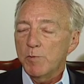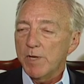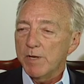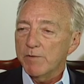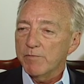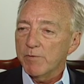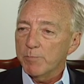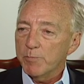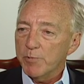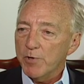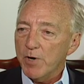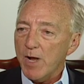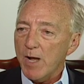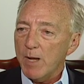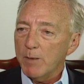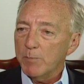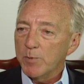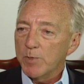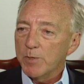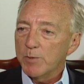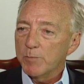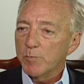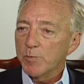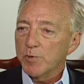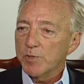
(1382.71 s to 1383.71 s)
we have a
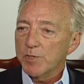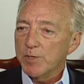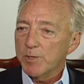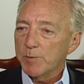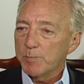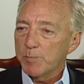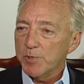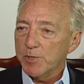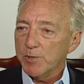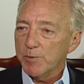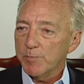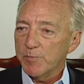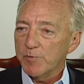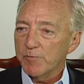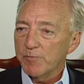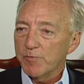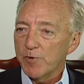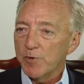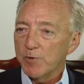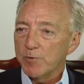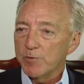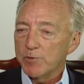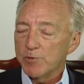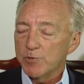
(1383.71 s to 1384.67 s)
problem, we're going to pick up the phone